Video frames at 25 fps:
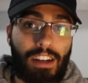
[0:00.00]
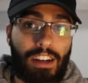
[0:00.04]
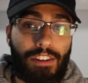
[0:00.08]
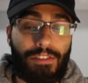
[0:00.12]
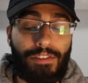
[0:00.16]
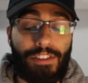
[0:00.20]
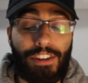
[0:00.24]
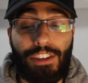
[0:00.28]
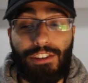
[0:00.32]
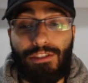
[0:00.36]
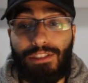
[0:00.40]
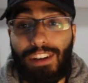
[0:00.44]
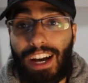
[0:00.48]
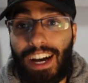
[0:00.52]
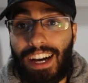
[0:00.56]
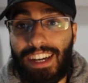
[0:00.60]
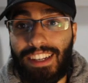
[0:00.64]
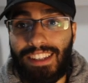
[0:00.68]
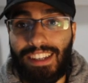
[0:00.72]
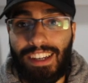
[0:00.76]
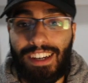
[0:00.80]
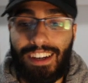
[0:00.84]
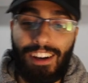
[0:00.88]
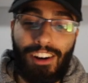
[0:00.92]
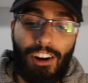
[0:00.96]
Good for you
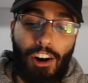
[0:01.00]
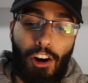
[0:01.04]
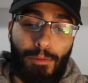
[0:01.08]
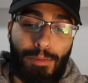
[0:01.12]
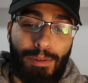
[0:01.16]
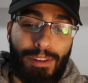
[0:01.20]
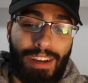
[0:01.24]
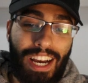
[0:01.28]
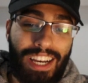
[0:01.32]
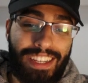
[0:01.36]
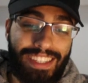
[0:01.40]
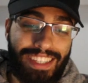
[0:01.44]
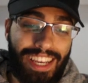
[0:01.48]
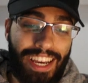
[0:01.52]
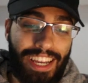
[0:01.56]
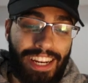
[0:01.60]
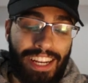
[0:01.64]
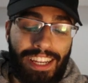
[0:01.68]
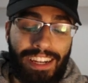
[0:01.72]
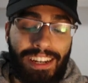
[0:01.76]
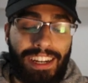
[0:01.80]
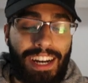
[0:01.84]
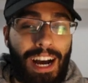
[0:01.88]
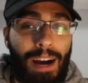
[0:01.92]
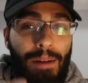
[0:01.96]
guys. Hope you guys get
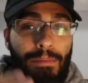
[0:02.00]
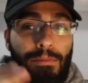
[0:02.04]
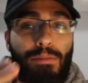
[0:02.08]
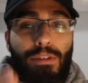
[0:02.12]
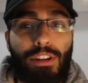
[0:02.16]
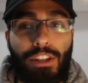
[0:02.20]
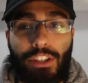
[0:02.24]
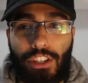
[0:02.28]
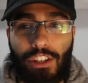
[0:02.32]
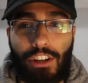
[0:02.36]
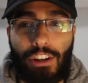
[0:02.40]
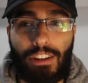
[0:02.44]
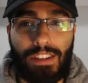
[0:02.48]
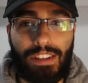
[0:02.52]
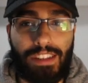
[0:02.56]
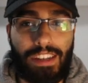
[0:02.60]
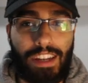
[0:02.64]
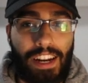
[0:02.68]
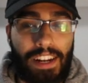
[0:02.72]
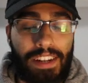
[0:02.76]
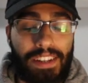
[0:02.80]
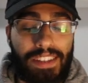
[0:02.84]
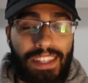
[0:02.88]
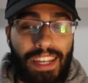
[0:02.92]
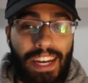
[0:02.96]
it. I'm pretty sure I'll sit
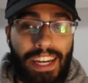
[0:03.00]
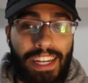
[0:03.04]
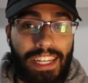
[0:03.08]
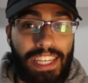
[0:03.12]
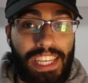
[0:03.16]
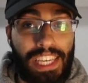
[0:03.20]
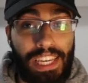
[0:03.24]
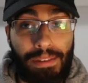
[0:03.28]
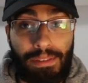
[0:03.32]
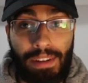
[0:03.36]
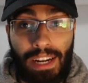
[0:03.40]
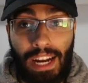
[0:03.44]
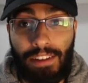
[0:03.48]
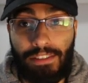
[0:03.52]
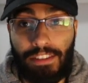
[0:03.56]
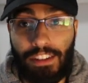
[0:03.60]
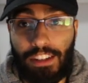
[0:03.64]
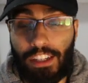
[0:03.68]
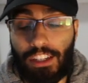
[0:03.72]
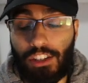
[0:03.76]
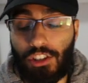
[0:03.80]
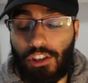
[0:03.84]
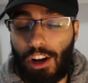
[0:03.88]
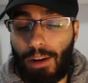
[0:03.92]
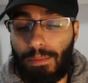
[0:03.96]
on the site even after
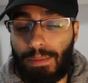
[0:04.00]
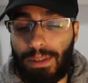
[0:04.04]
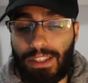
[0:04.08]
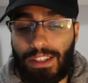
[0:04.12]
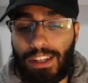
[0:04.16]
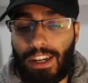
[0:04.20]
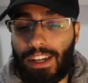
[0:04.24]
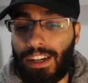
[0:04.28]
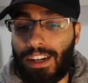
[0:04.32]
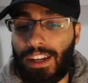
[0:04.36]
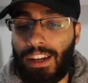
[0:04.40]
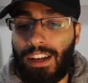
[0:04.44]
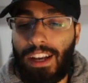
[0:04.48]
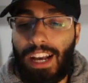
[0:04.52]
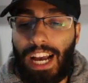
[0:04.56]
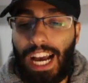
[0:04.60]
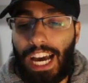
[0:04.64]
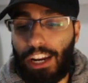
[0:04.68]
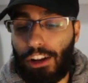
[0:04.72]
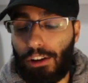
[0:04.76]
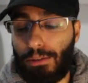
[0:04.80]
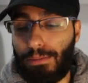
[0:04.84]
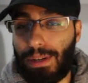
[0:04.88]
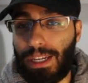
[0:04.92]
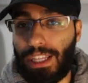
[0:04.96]
the drop is done
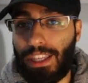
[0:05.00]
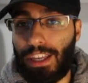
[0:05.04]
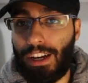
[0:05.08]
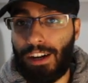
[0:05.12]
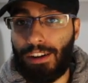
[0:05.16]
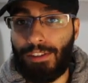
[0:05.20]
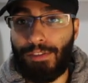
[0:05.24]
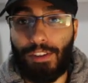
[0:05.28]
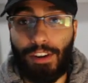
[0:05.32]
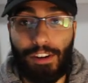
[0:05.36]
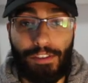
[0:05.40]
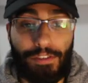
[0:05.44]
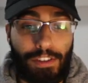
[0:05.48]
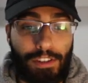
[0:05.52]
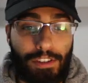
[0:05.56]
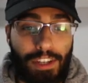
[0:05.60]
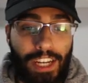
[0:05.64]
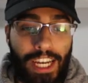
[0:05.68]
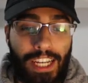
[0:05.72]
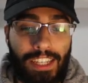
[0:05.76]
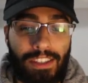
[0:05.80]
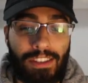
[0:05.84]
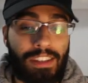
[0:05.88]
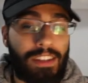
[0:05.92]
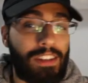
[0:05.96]
and it'll be there for a few
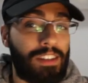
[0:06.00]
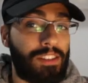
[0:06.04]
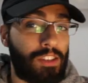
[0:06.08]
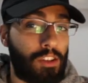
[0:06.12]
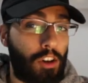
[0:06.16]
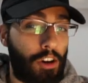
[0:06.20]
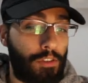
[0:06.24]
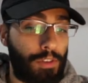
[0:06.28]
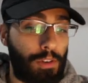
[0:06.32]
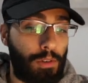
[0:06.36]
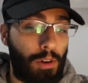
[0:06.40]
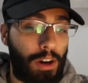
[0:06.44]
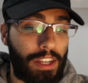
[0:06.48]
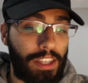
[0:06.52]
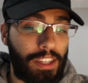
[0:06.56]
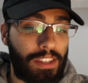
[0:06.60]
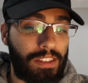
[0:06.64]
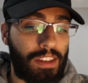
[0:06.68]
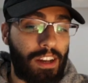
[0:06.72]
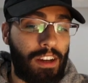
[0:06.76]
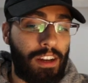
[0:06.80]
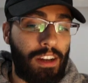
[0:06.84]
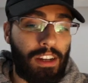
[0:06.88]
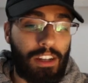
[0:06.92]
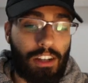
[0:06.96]
days. So if you want
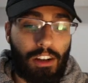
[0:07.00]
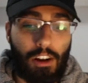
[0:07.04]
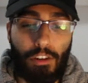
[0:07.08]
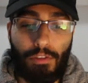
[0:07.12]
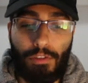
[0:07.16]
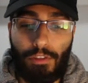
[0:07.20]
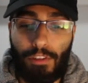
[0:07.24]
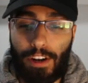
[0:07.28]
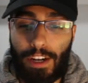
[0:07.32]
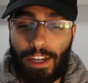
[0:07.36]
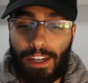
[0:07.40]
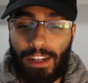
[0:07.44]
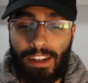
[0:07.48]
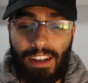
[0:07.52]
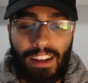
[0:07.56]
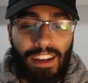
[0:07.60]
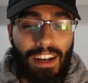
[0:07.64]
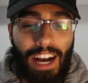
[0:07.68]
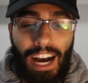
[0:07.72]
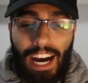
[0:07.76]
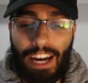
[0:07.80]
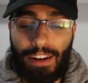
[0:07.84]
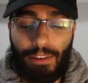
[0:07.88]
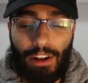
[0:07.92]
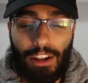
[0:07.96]
this, go for it.
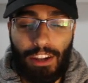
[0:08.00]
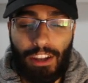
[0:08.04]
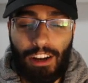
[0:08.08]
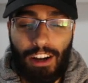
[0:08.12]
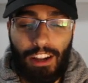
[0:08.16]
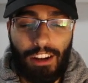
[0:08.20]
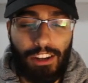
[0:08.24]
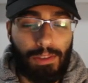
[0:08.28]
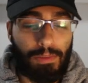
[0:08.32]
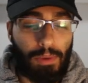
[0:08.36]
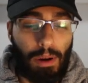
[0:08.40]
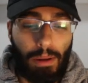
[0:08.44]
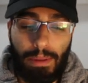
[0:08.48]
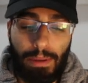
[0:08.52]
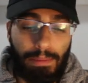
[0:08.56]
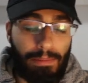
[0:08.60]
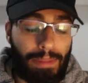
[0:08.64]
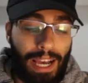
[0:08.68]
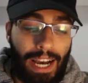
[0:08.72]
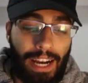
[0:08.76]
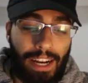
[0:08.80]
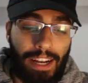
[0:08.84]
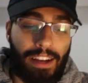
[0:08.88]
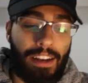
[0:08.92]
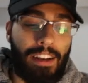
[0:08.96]
Out of all the colors, probably
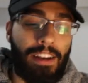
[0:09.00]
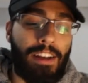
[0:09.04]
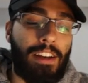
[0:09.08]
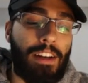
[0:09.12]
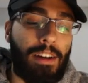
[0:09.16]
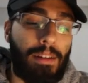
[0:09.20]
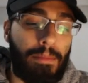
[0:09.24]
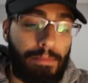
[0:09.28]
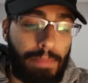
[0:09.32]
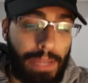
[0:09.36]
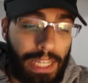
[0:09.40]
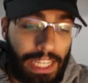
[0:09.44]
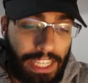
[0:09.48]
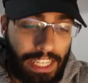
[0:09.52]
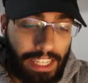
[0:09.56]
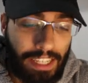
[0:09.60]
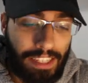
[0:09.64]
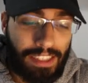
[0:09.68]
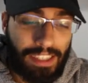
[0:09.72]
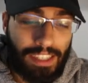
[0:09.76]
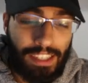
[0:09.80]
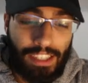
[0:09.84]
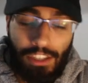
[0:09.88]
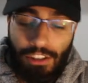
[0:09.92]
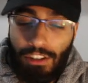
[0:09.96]
black.
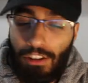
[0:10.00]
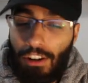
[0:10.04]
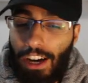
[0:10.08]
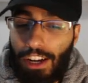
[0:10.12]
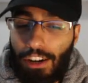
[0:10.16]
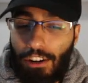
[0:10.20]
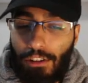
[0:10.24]
Beanies, you know I